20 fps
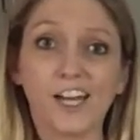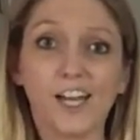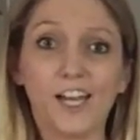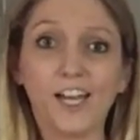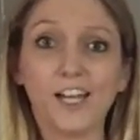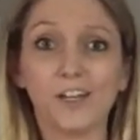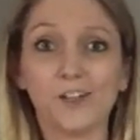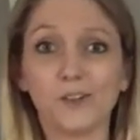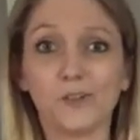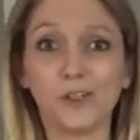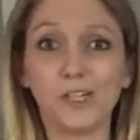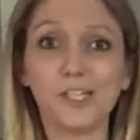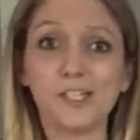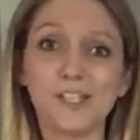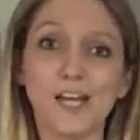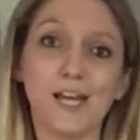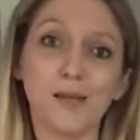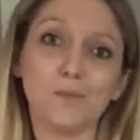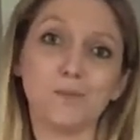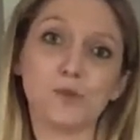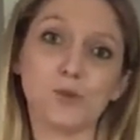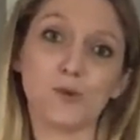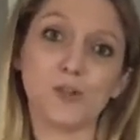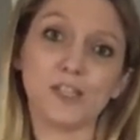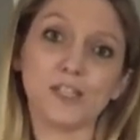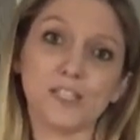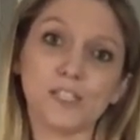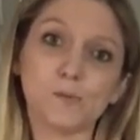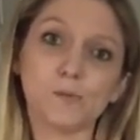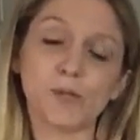I had a great time
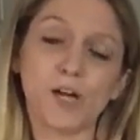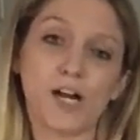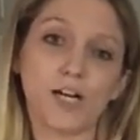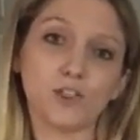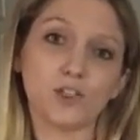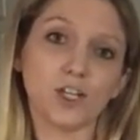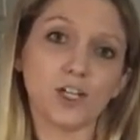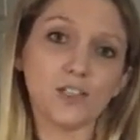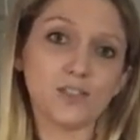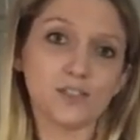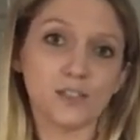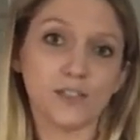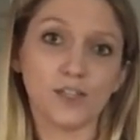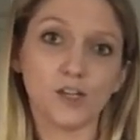doing this project,